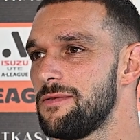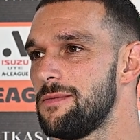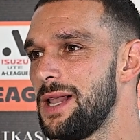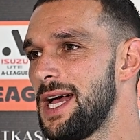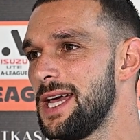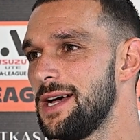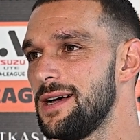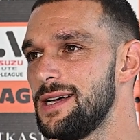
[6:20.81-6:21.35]

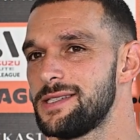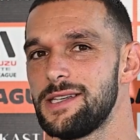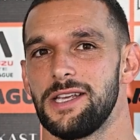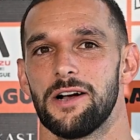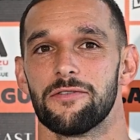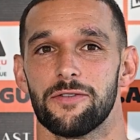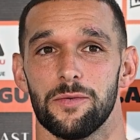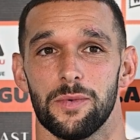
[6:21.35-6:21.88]
player, as a
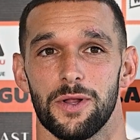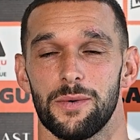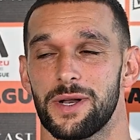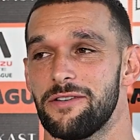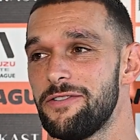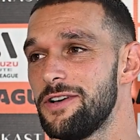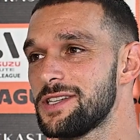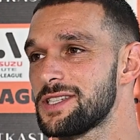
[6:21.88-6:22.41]
young footballer when
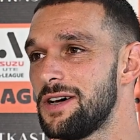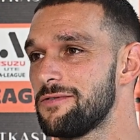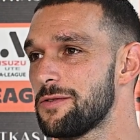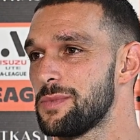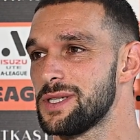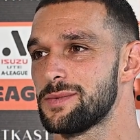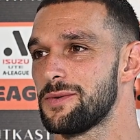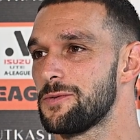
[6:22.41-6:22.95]
I first signed for
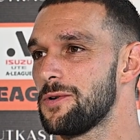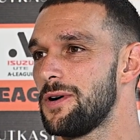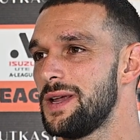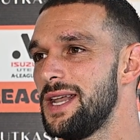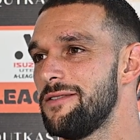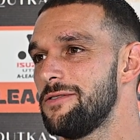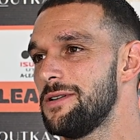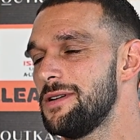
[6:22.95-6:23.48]
Brisbane Roar. I
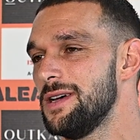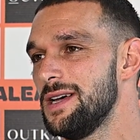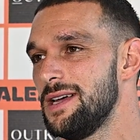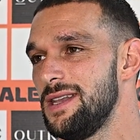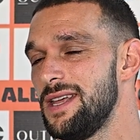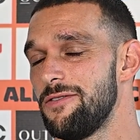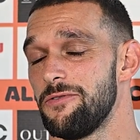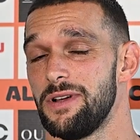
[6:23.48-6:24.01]
never
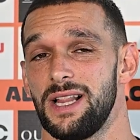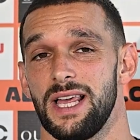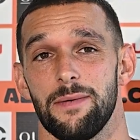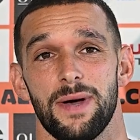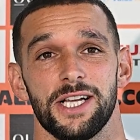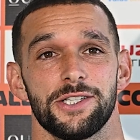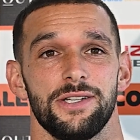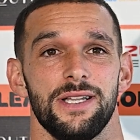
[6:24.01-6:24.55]
really
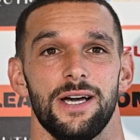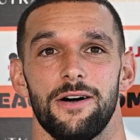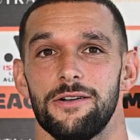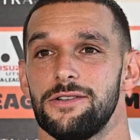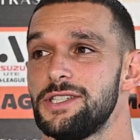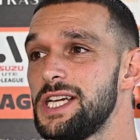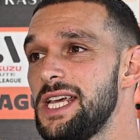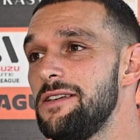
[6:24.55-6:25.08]
imagined that I
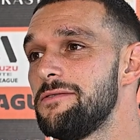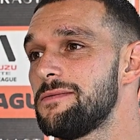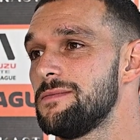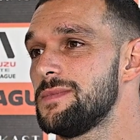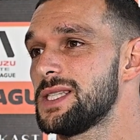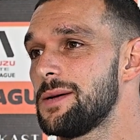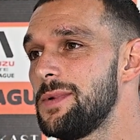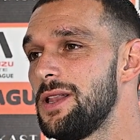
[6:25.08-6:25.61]
would achieve
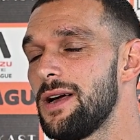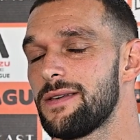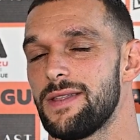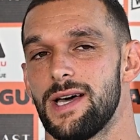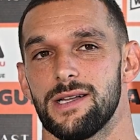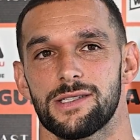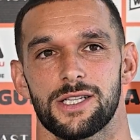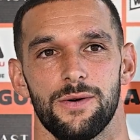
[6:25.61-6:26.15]
something like
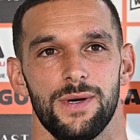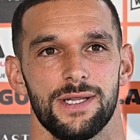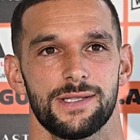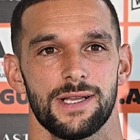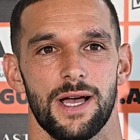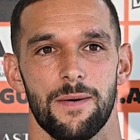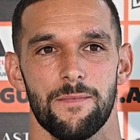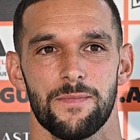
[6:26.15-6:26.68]
that. So
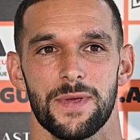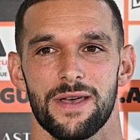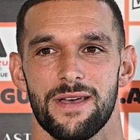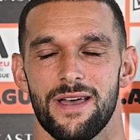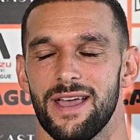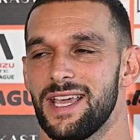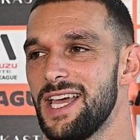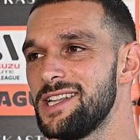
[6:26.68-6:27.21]
it's
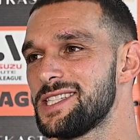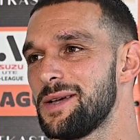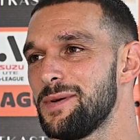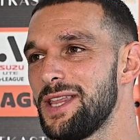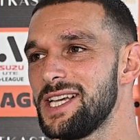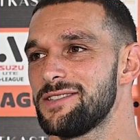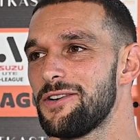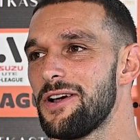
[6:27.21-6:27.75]
again something
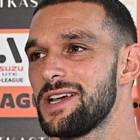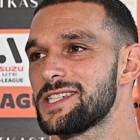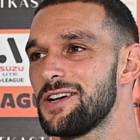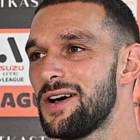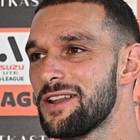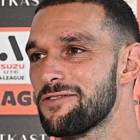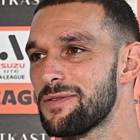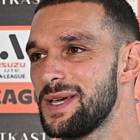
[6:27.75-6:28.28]
that's very
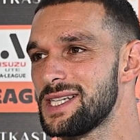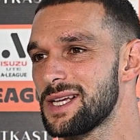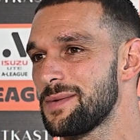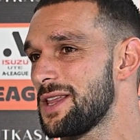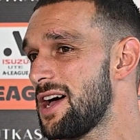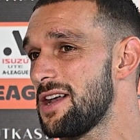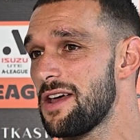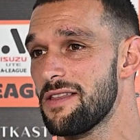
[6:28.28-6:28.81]
exciting for me.
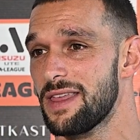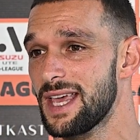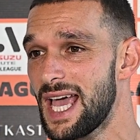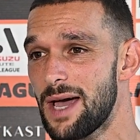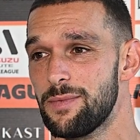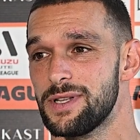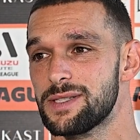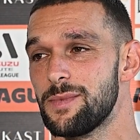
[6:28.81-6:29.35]
Something that I don't think
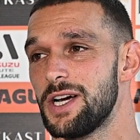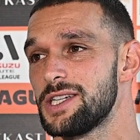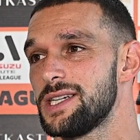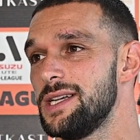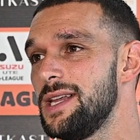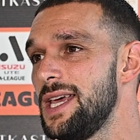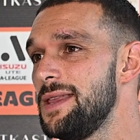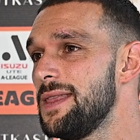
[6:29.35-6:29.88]
happens much
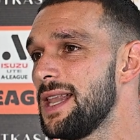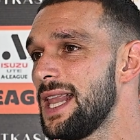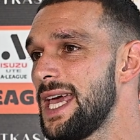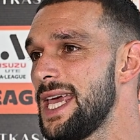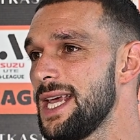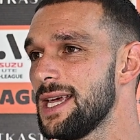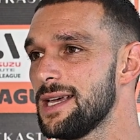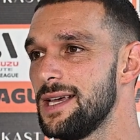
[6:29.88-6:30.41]
in the
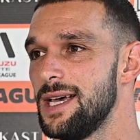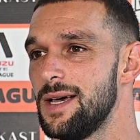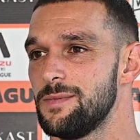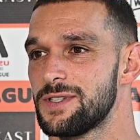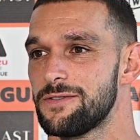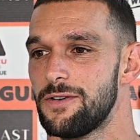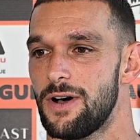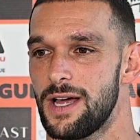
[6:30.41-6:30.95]
league,
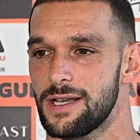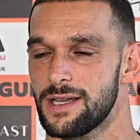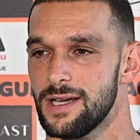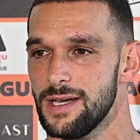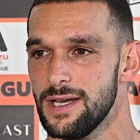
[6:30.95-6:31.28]
to find,